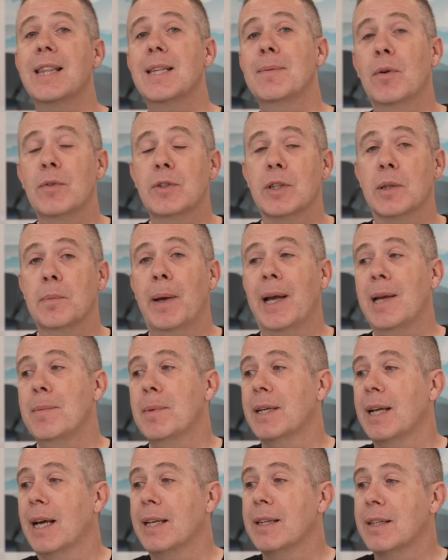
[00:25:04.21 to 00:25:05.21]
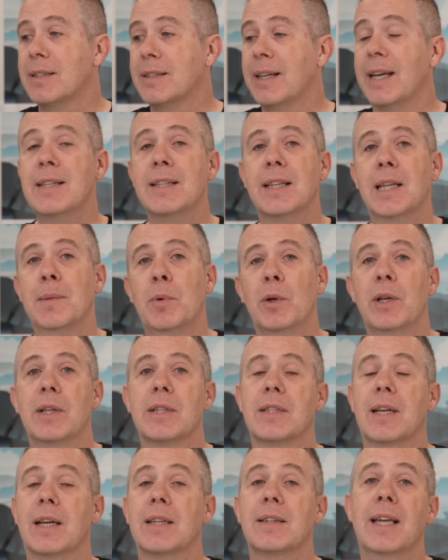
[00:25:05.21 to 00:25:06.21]
them over to the payment, and the data they put
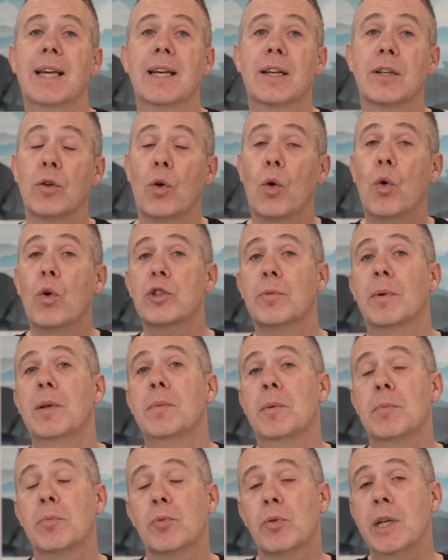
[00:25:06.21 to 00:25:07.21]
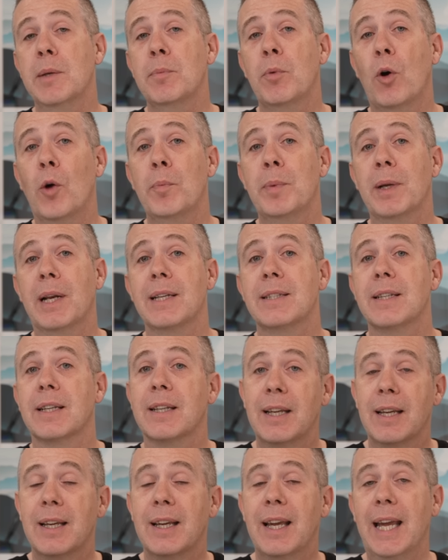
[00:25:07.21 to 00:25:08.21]
inside there could automatically be pre-populated
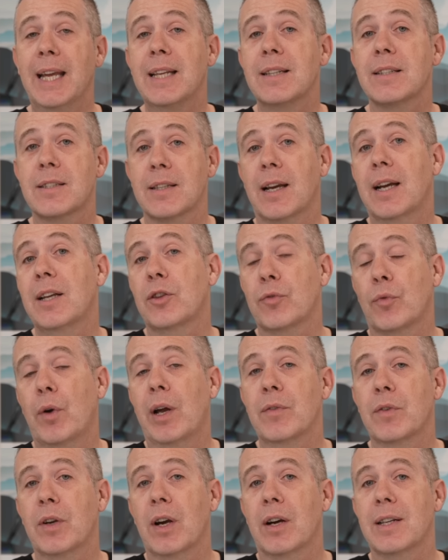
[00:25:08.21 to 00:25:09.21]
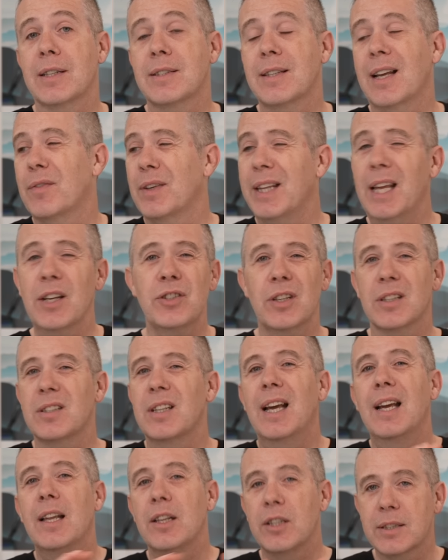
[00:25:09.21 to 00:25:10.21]
inside ThriveCart itself. And that's just
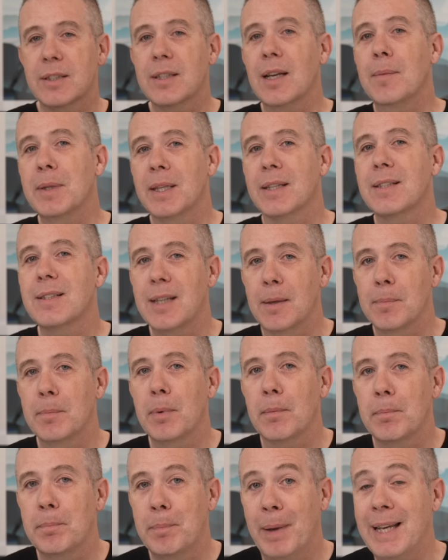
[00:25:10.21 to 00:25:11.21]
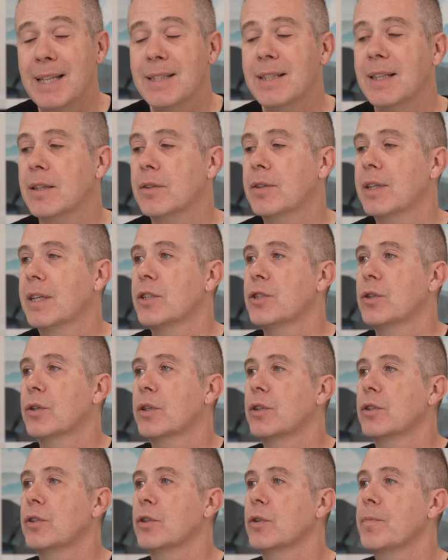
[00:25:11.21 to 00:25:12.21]
some of the simple basic things you
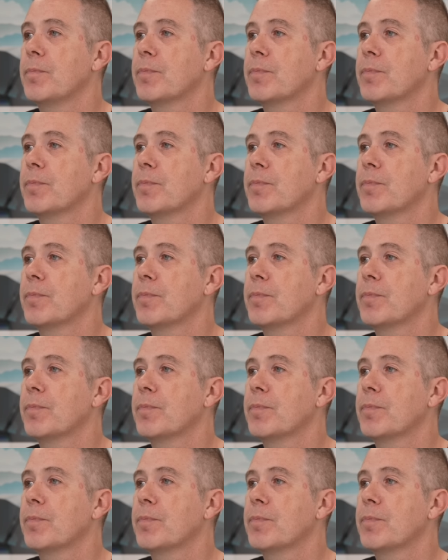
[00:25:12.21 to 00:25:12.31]
can do.